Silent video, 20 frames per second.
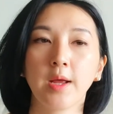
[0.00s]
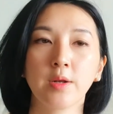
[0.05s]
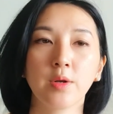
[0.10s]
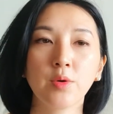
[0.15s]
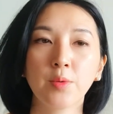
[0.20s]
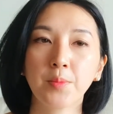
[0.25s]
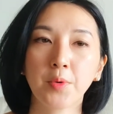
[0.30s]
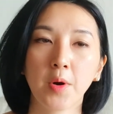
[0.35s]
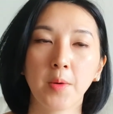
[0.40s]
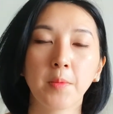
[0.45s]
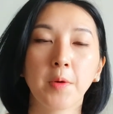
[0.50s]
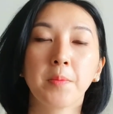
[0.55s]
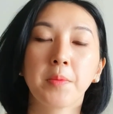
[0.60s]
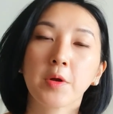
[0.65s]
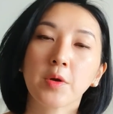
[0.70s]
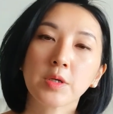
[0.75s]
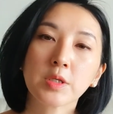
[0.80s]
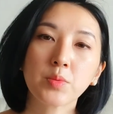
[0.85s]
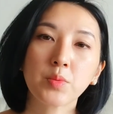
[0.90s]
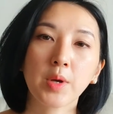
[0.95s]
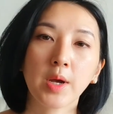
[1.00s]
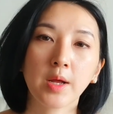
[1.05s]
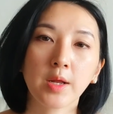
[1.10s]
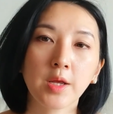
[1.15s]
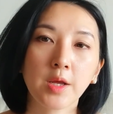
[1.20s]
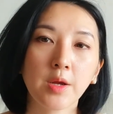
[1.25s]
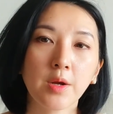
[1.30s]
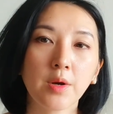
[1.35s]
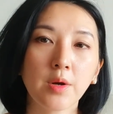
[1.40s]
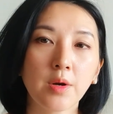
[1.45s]
no problem, because we are
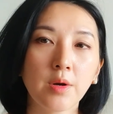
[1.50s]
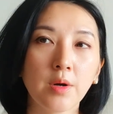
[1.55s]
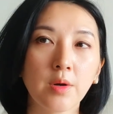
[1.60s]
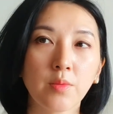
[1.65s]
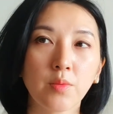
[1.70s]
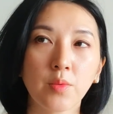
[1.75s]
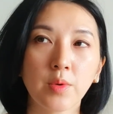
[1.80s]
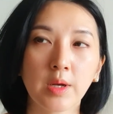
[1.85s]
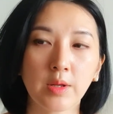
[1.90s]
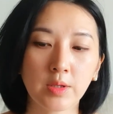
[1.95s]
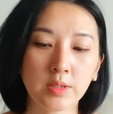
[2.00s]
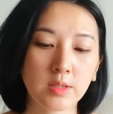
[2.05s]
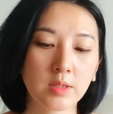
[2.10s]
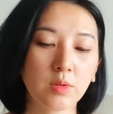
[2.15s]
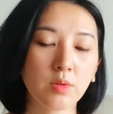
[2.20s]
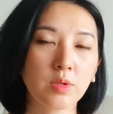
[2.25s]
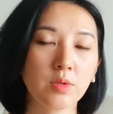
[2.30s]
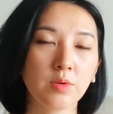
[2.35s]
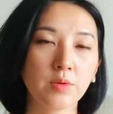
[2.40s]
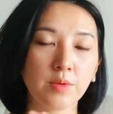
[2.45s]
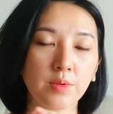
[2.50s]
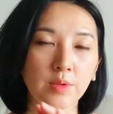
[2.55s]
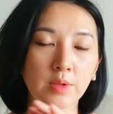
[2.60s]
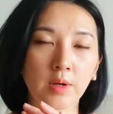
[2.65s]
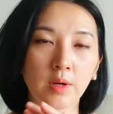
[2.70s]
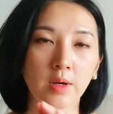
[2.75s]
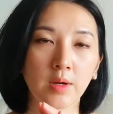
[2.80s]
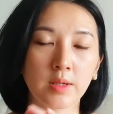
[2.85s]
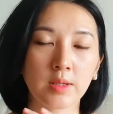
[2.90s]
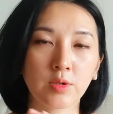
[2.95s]
here, we are still
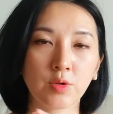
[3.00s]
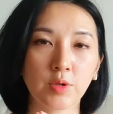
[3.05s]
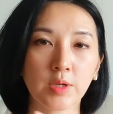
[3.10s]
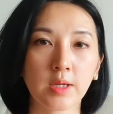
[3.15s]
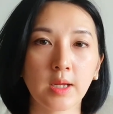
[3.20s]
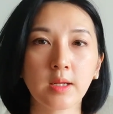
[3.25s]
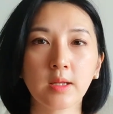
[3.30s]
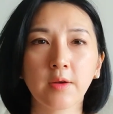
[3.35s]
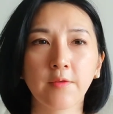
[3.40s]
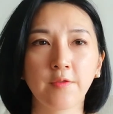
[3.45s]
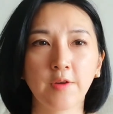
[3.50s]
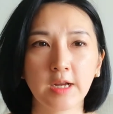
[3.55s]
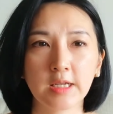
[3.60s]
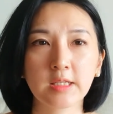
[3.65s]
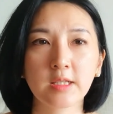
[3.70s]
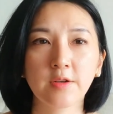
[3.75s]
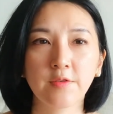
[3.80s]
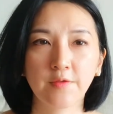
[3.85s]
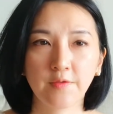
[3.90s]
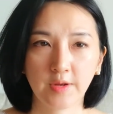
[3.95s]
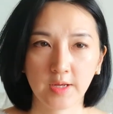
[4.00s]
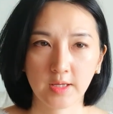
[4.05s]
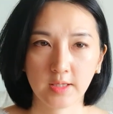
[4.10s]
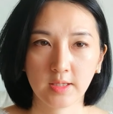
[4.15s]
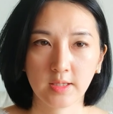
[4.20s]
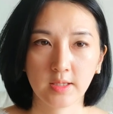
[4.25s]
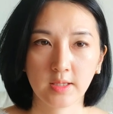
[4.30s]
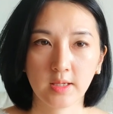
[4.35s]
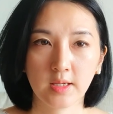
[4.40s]
treating the very surface.